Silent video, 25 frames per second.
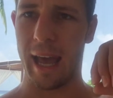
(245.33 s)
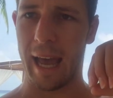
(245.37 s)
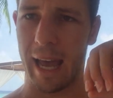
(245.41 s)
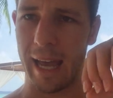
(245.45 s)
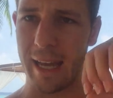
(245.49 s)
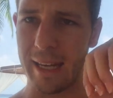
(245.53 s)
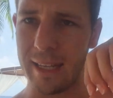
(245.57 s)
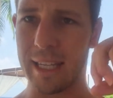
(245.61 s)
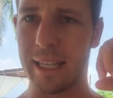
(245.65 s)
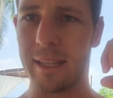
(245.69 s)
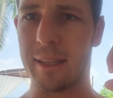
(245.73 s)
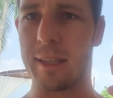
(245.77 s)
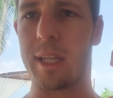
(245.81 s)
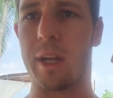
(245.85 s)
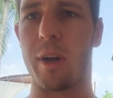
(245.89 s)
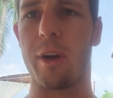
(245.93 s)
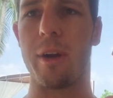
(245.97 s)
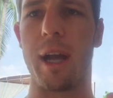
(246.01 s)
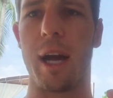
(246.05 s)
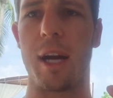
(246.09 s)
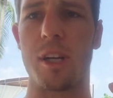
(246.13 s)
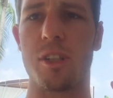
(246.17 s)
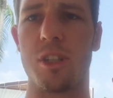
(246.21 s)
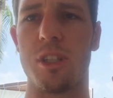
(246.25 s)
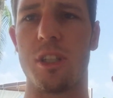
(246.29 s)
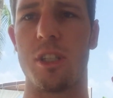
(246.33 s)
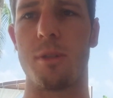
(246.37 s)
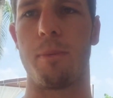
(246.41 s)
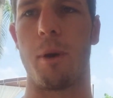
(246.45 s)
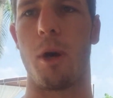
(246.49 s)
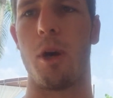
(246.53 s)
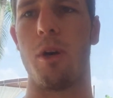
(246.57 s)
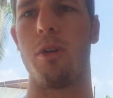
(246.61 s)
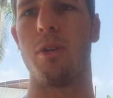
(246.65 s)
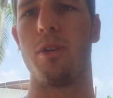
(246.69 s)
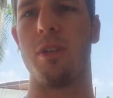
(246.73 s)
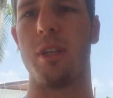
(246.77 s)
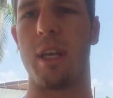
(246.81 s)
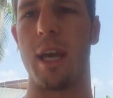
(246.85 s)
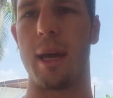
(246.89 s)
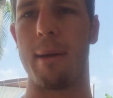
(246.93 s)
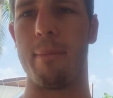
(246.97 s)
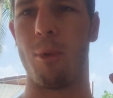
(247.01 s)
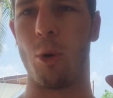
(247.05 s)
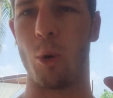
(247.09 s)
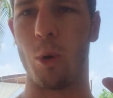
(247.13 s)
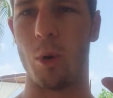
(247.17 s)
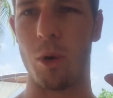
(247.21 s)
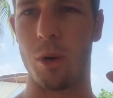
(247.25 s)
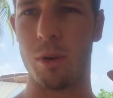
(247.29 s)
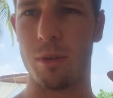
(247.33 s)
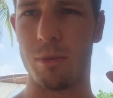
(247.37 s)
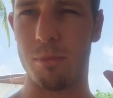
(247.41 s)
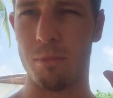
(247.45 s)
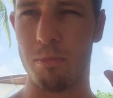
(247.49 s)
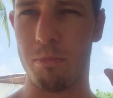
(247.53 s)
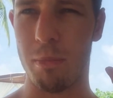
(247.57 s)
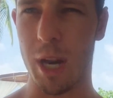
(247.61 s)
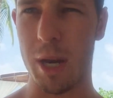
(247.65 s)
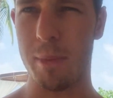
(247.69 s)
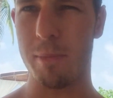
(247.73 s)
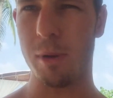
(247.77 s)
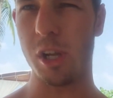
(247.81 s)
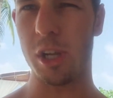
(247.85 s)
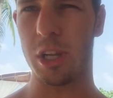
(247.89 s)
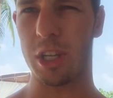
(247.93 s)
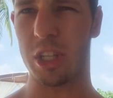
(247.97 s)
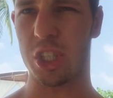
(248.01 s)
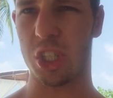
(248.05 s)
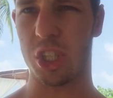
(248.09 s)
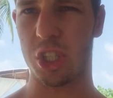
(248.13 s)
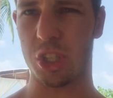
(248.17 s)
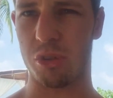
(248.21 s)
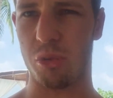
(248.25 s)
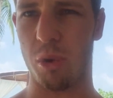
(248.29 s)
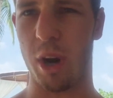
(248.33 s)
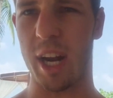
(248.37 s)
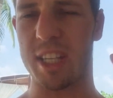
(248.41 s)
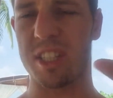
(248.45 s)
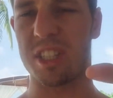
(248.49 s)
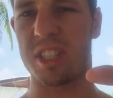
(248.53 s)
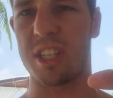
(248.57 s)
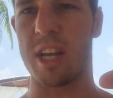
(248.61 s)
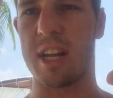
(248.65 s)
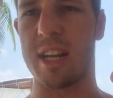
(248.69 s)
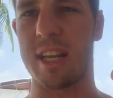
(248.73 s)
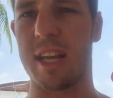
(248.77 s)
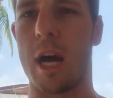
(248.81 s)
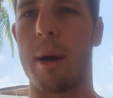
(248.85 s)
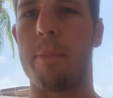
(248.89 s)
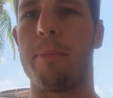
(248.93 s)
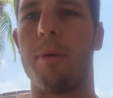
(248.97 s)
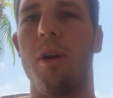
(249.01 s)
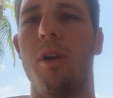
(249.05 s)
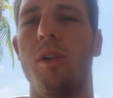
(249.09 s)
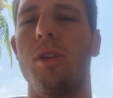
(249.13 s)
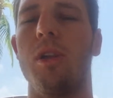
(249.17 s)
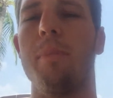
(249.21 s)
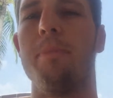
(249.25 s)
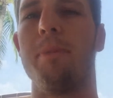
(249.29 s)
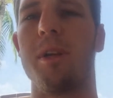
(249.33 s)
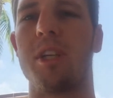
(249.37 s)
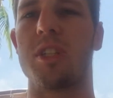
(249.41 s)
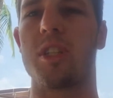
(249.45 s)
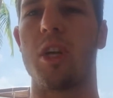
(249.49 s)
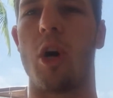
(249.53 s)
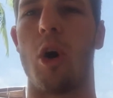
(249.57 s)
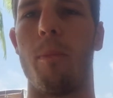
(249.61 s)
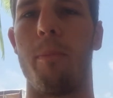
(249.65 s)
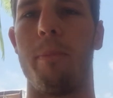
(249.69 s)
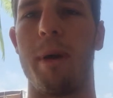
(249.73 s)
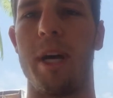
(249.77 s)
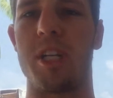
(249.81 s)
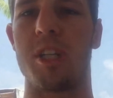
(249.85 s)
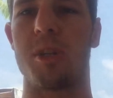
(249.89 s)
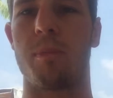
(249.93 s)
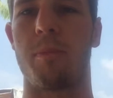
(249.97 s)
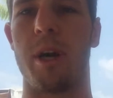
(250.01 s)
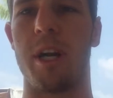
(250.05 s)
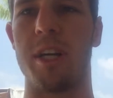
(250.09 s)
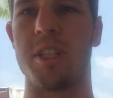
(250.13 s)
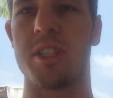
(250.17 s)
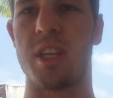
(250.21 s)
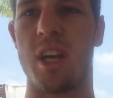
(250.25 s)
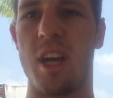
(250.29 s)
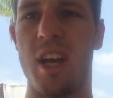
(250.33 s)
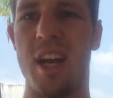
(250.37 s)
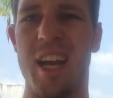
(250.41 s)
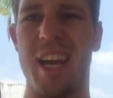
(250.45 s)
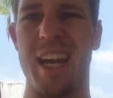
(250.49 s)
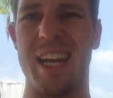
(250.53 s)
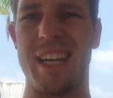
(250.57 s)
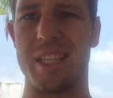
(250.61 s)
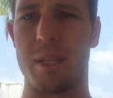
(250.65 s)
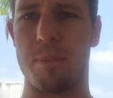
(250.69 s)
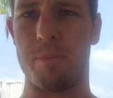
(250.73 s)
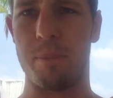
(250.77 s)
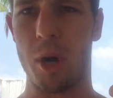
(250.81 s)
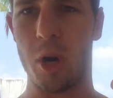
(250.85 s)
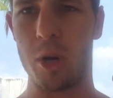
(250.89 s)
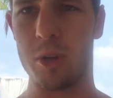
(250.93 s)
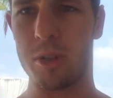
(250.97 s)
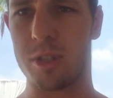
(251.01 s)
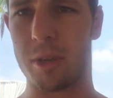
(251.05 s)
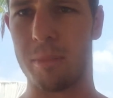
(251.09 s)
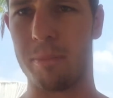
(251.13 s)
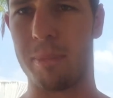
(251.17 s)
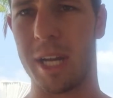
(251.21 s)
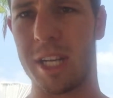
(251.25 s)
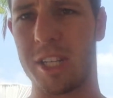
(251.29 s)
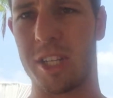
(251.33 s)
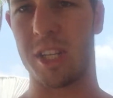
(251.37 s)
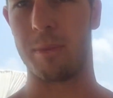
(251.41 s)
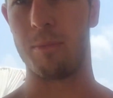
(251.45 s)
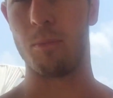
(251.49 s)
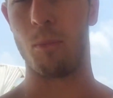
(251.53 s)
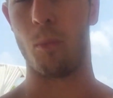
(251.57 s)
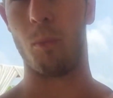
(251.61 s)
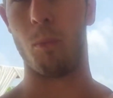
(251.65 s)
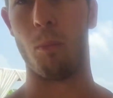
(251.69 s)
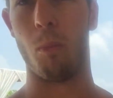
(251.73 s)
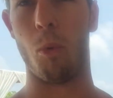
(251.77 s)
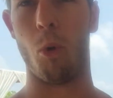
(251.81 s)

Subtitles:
and in theory actually you get more metabolic stress setting up an Olympic style bench press, as opposed to benching